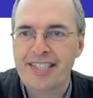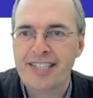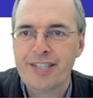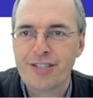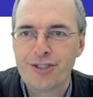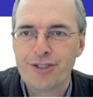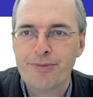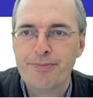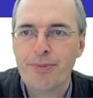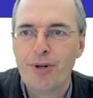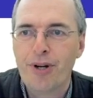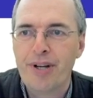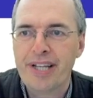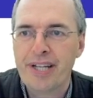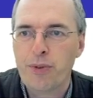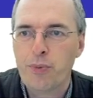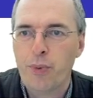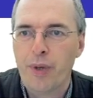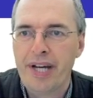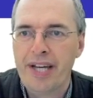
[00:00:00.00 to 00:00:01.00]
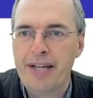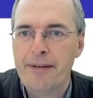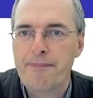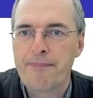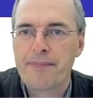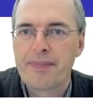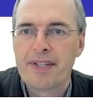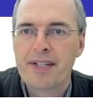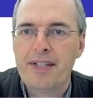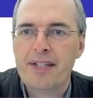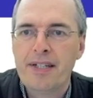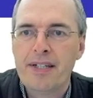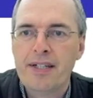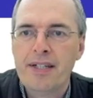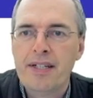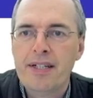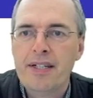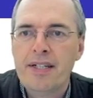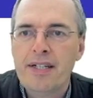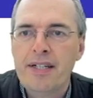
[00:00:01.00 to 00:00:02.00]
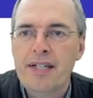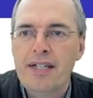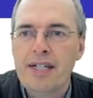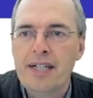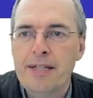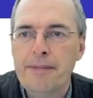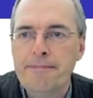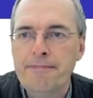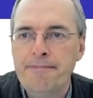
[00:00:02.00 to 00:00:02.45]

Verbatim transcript: in a symbolic way. Um,